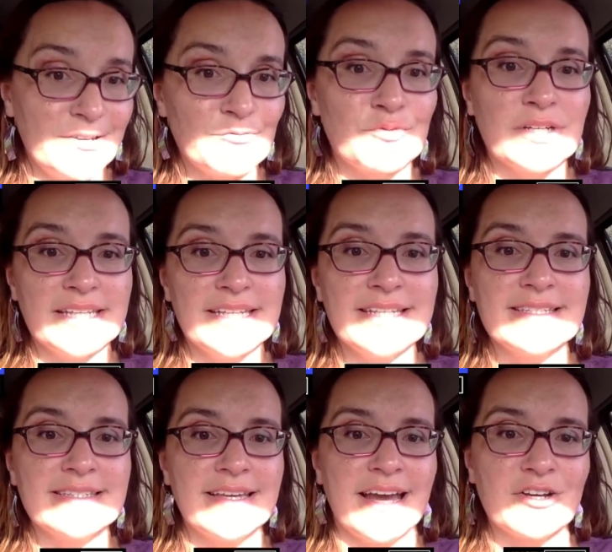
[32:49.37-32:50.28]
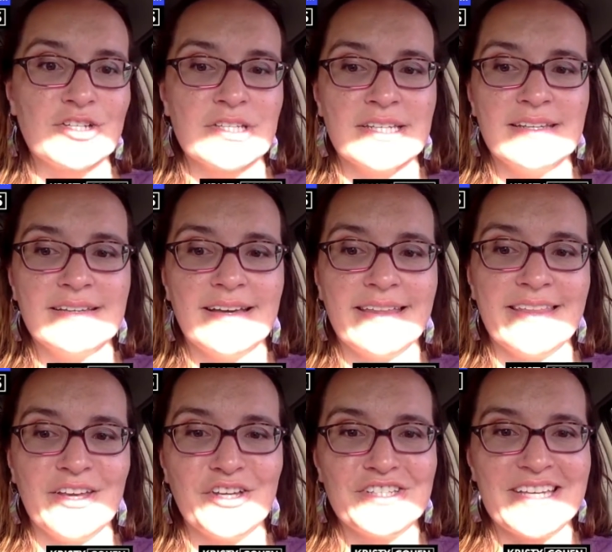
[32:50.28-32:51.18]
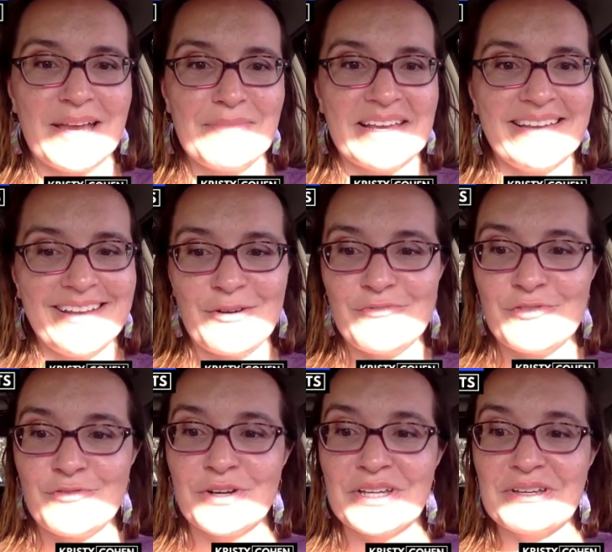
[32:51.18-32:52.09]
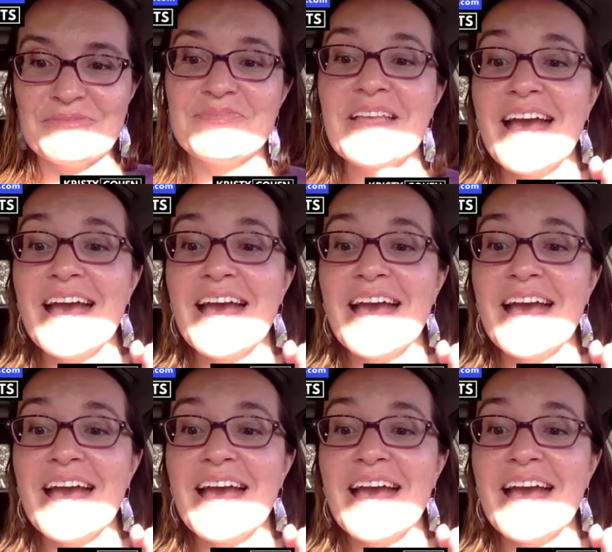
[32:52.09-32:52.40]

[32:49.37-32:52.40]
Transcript: really is actually, I think, good timing and helpful for you.